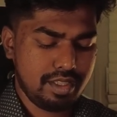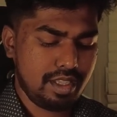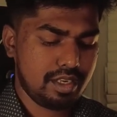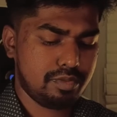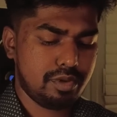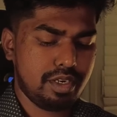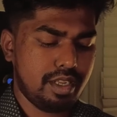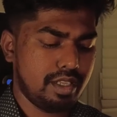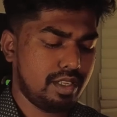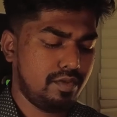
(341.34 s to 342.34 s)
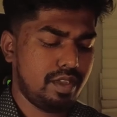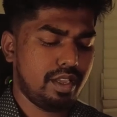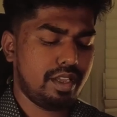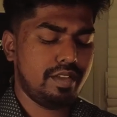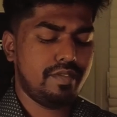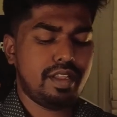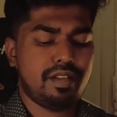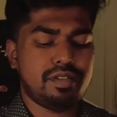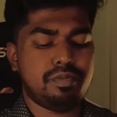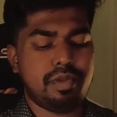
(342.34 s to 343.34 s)
That is pretty nice. And we even
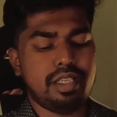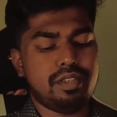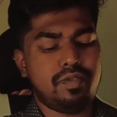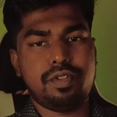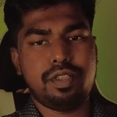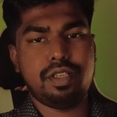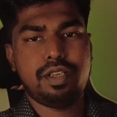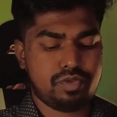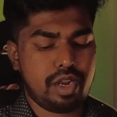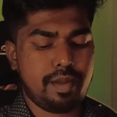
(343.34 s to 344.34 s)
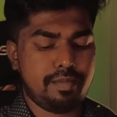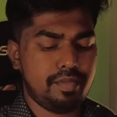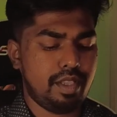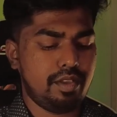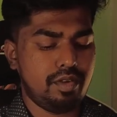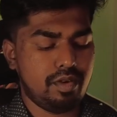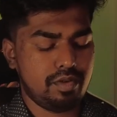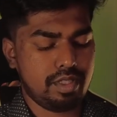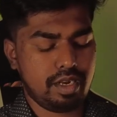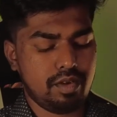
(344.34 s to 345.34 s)
have space for the strap
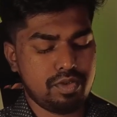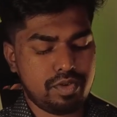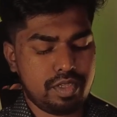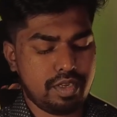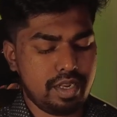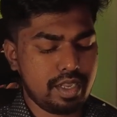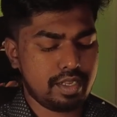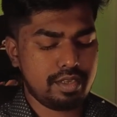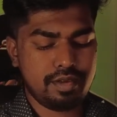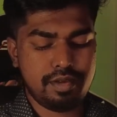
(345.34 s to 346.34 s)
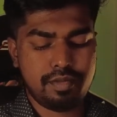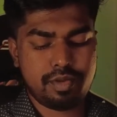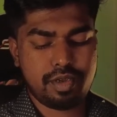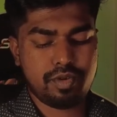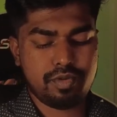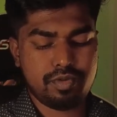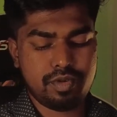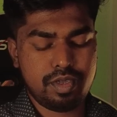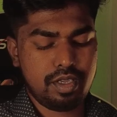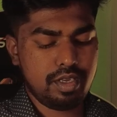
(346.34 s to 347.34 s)
that goes around the neck. Pretty cool.
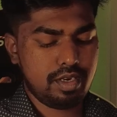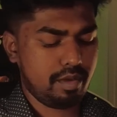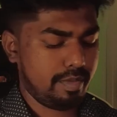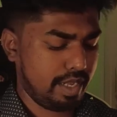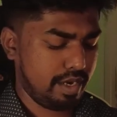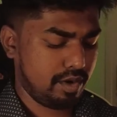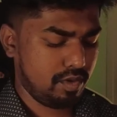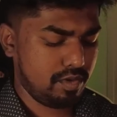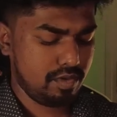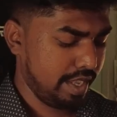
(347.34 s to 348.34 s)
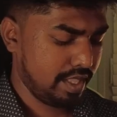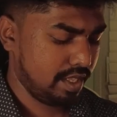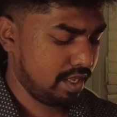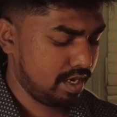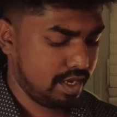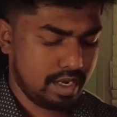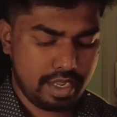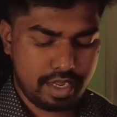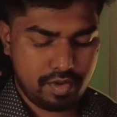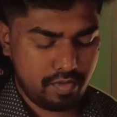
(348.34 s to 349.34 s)
Not bad at all. And then
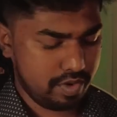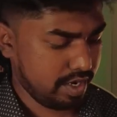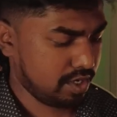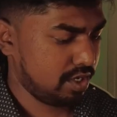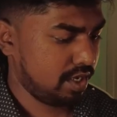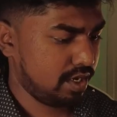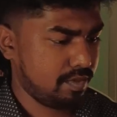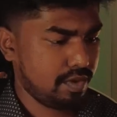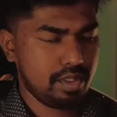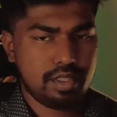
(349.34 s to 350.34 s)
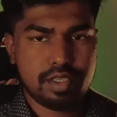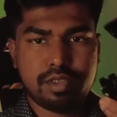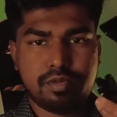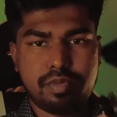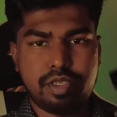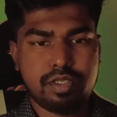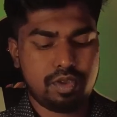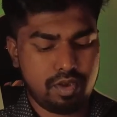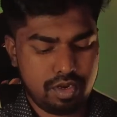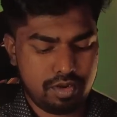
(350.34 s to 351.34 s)
now we're actually going to put this piece
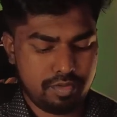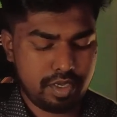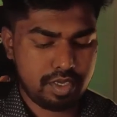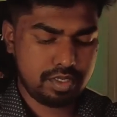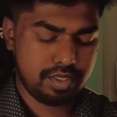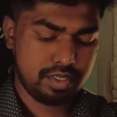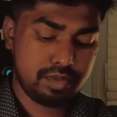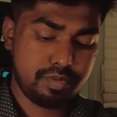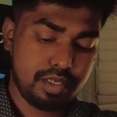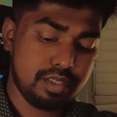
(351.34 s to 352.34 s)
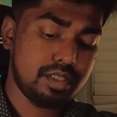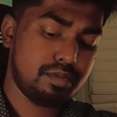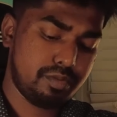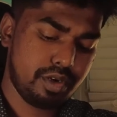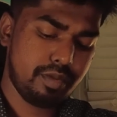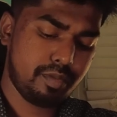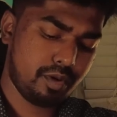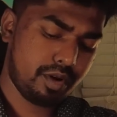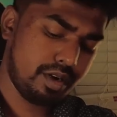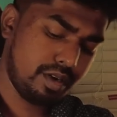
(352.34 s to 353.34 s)
on because this piece is pretty
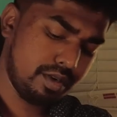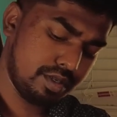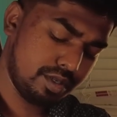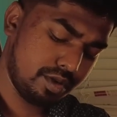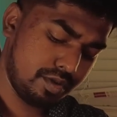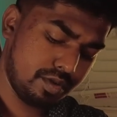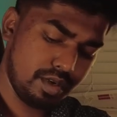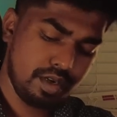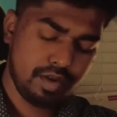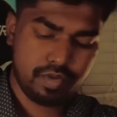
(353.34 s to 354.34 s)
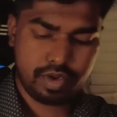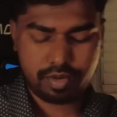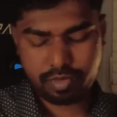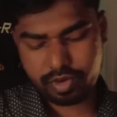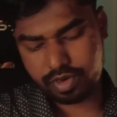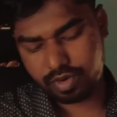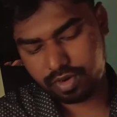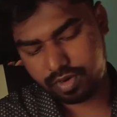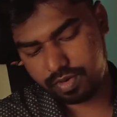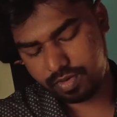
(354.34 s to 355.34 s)
important. So we're going to put it
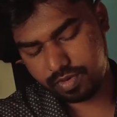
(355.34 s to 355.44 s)
on.